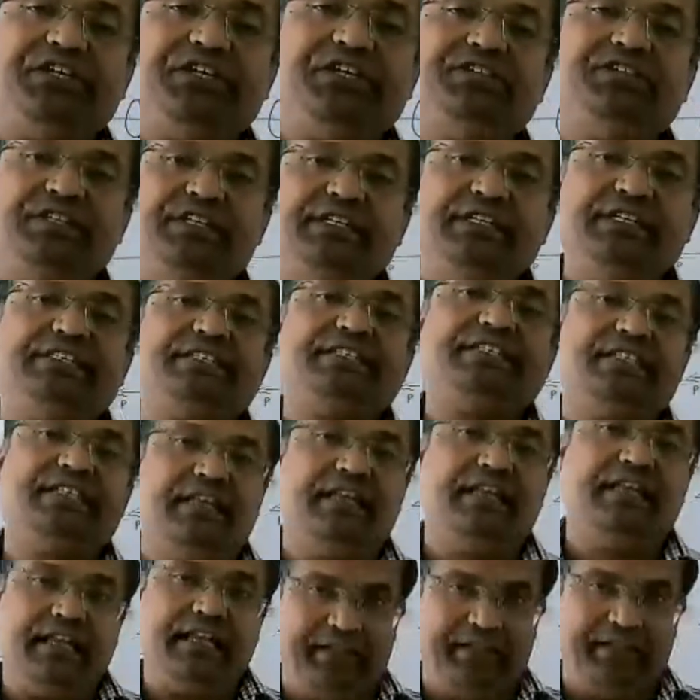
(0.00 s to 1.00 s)
it will
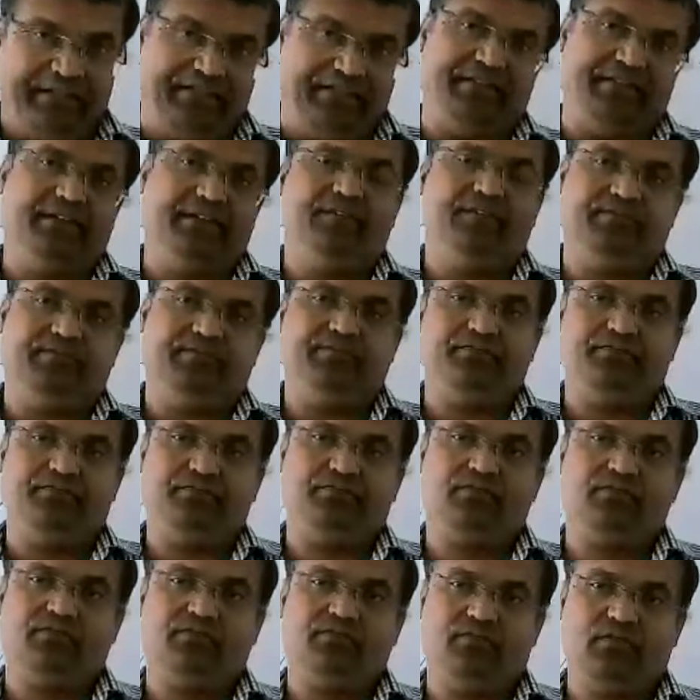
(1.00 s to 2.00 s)
change its
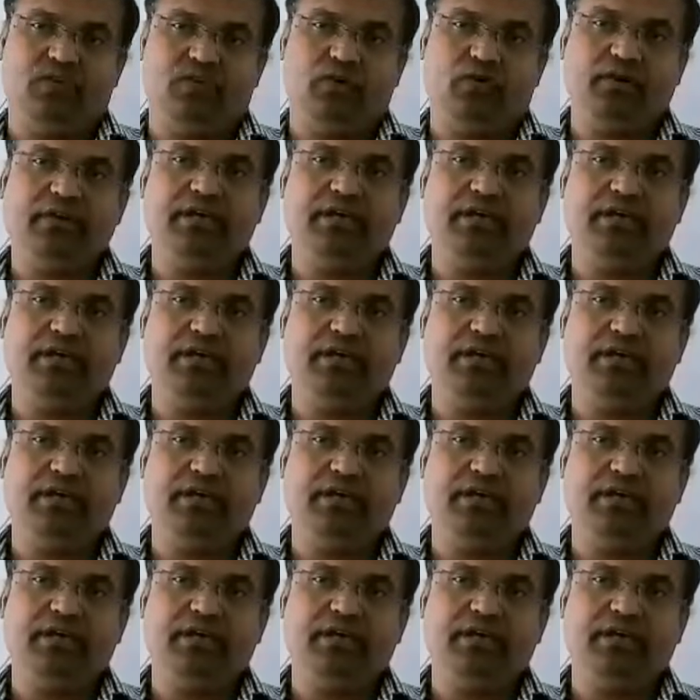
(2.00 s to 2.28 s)
length.